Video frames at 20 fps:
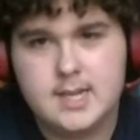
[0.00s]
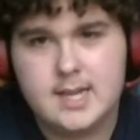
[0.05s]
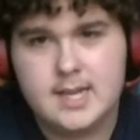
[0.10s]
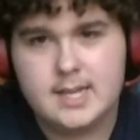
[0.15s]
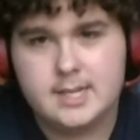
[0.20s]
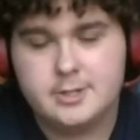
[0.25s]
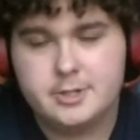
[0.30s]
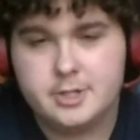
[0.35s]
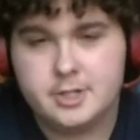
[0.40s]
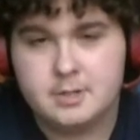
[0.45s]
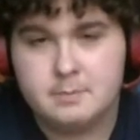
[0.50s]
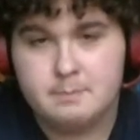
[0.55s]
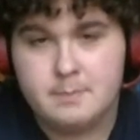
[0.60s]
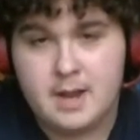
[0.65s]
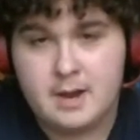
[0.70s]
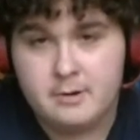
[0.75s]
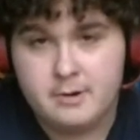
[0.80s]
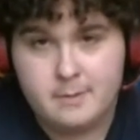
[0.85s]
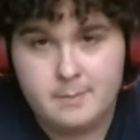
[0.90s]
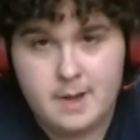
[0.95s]
is just
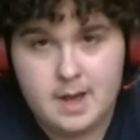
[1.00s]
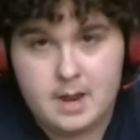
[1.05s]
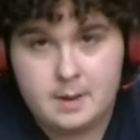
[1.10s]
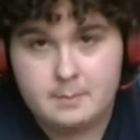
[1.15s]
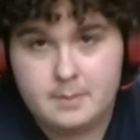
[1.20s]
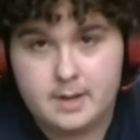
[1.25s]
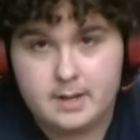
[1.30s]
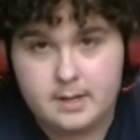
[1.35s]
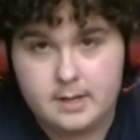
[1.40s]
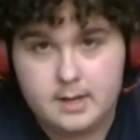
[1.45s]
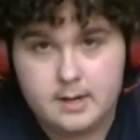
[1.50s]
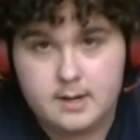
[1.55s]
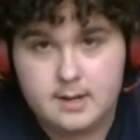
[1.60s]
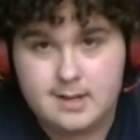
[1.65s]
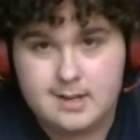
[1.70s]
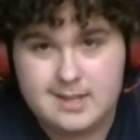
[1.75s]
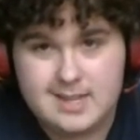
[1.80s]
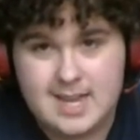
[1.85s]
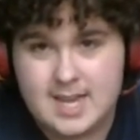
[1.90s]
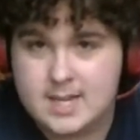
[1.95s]
better in my opinion.
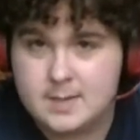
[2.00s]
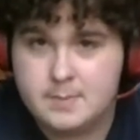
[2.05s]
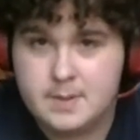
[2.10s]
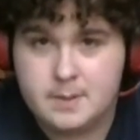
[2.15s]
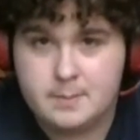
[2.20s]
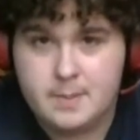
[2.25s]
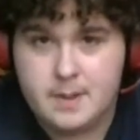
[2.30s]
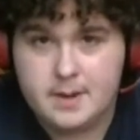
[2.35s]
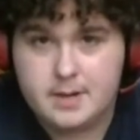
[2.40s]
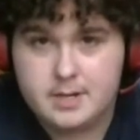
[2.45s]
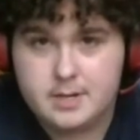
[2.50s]
Yeah, it's been a bit,